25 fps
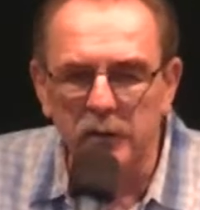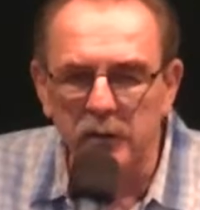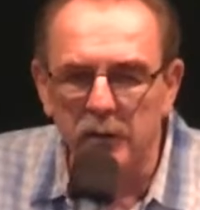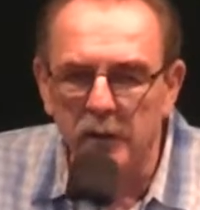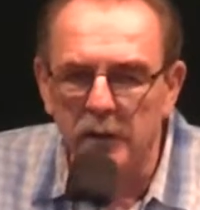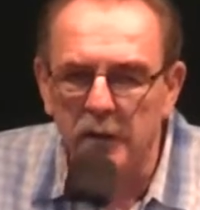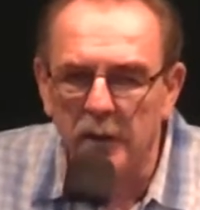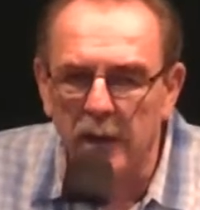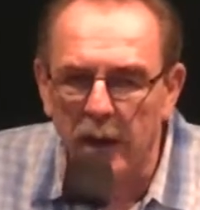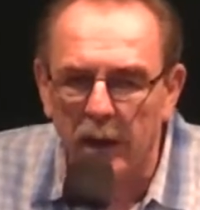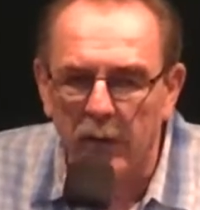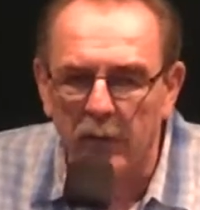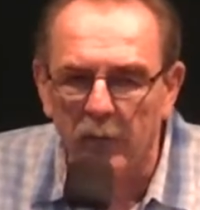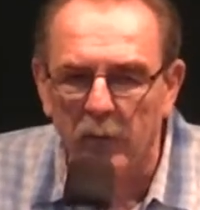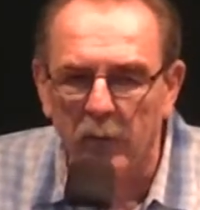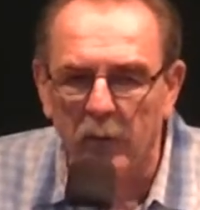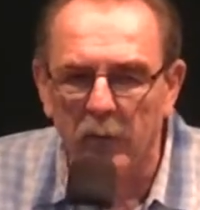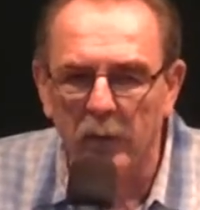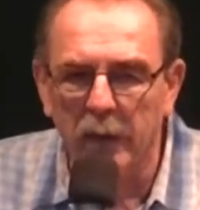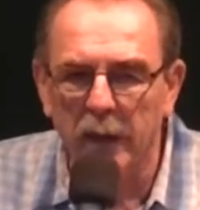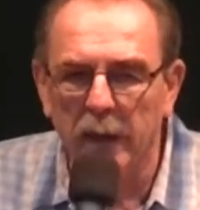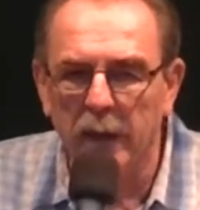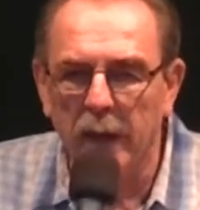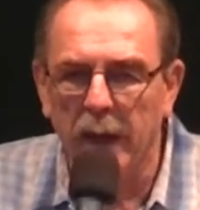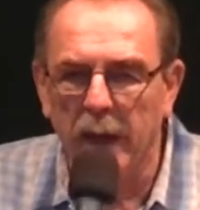to the
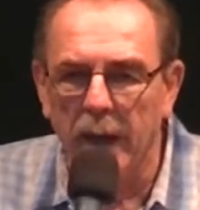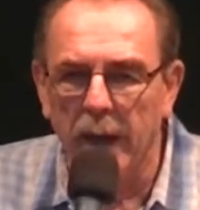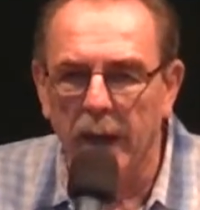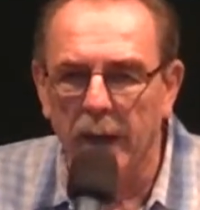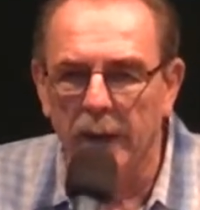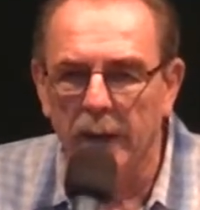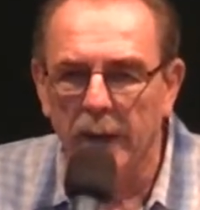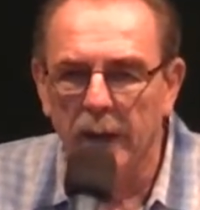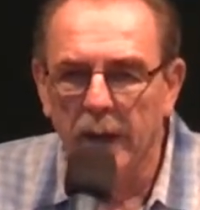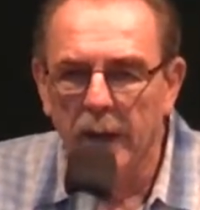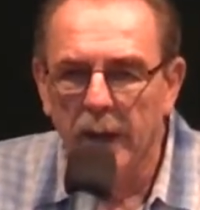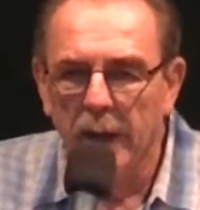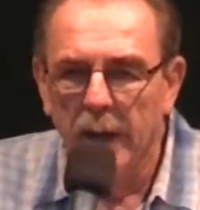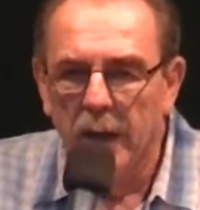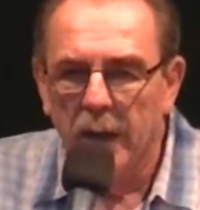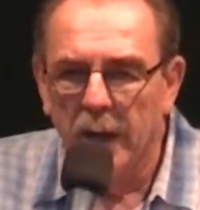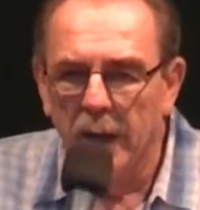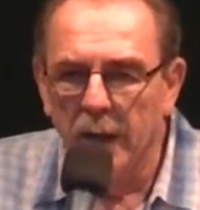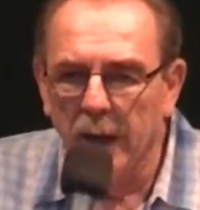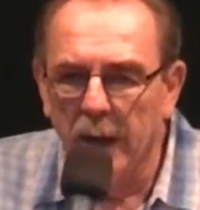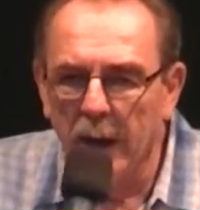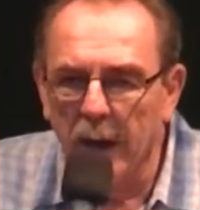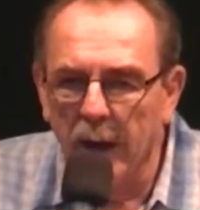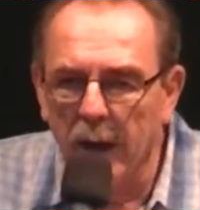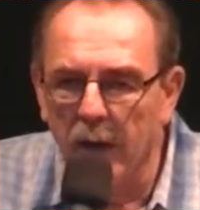devil. He had
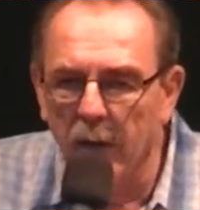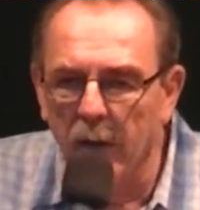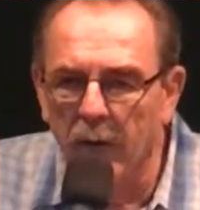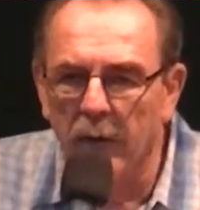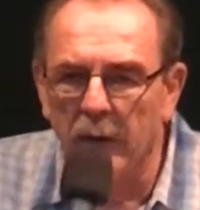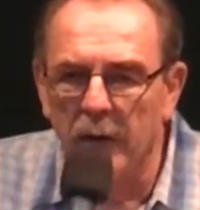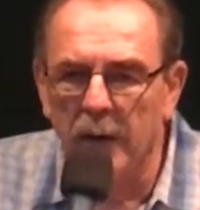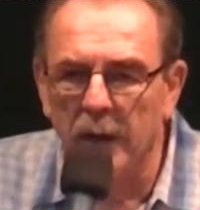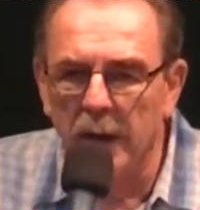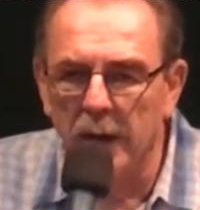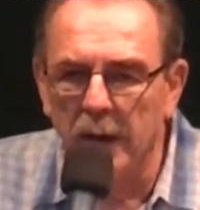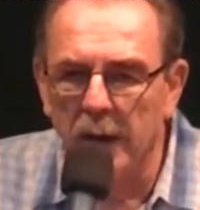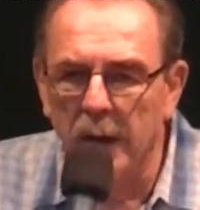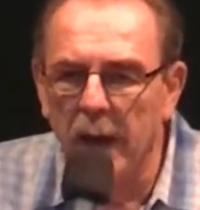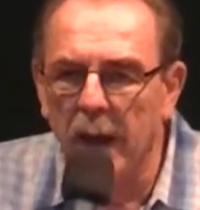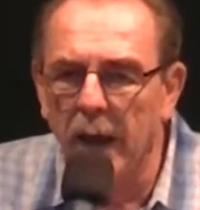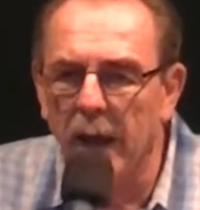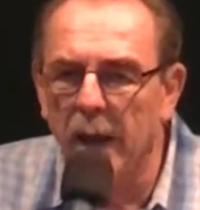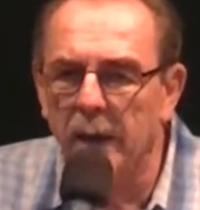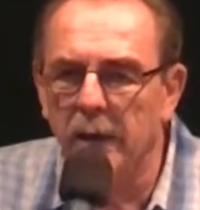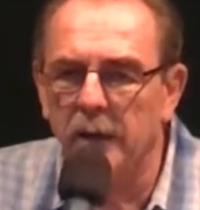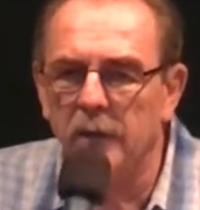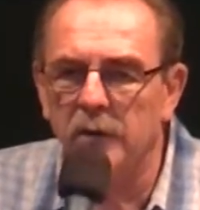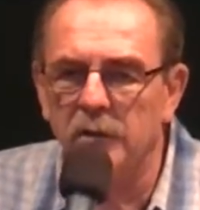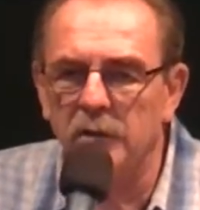an arrogant
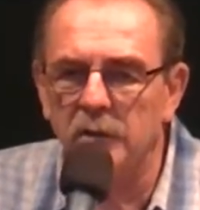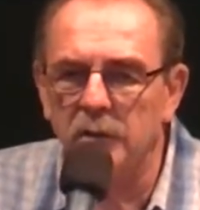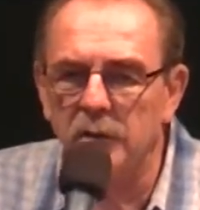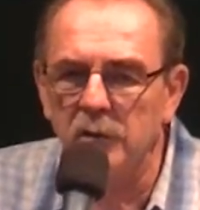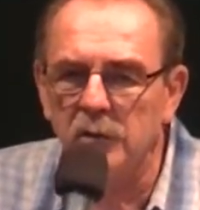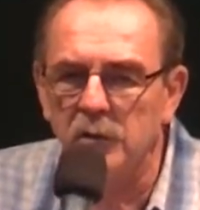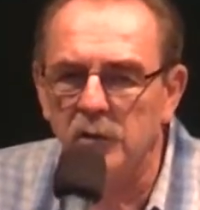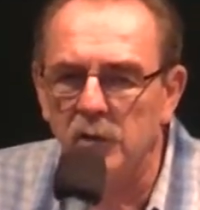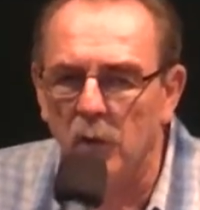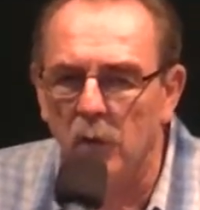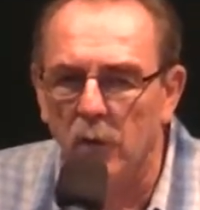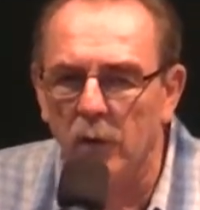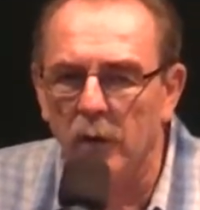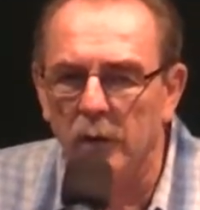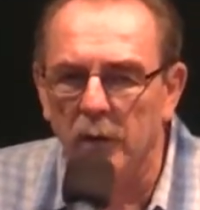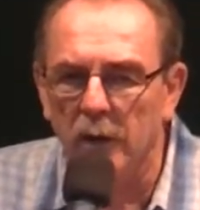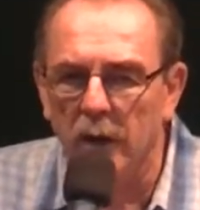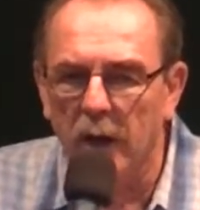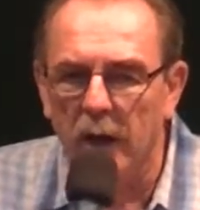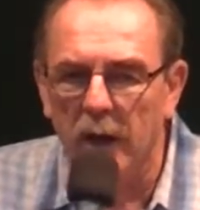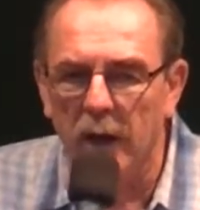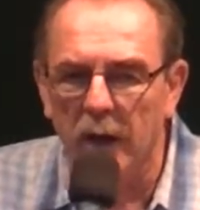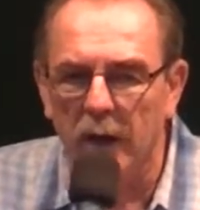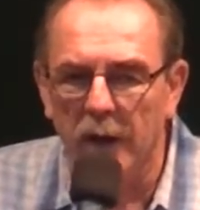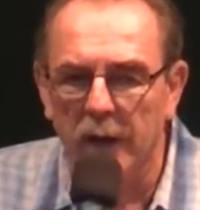attitude toward
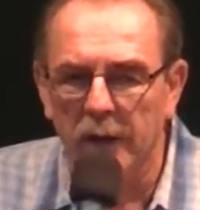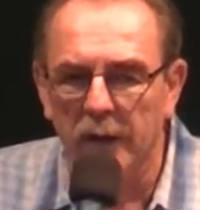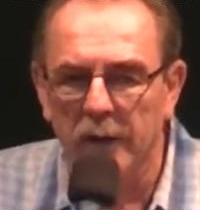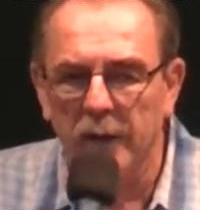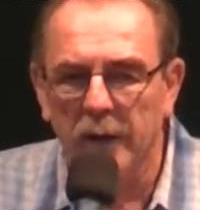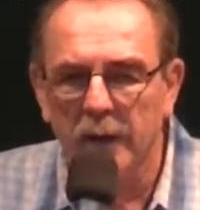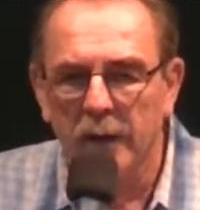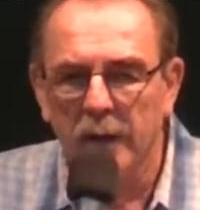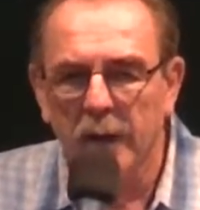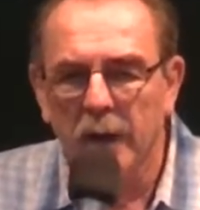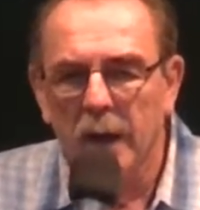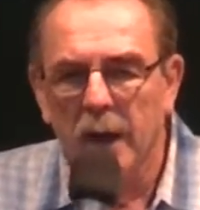God,